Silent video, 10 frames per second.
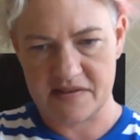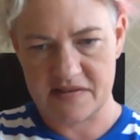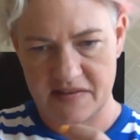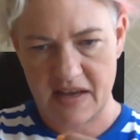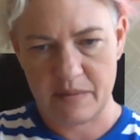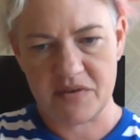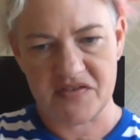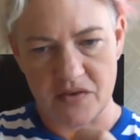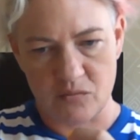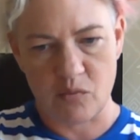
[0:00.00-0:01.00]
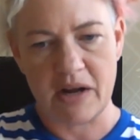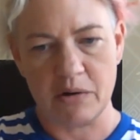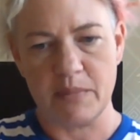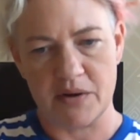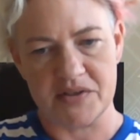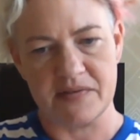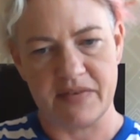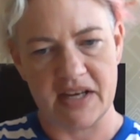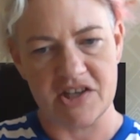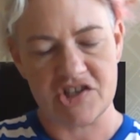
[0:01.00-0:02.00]
So that was the real
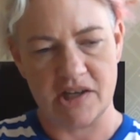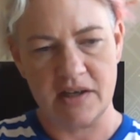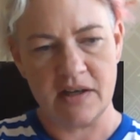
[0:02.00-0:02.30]
motivation.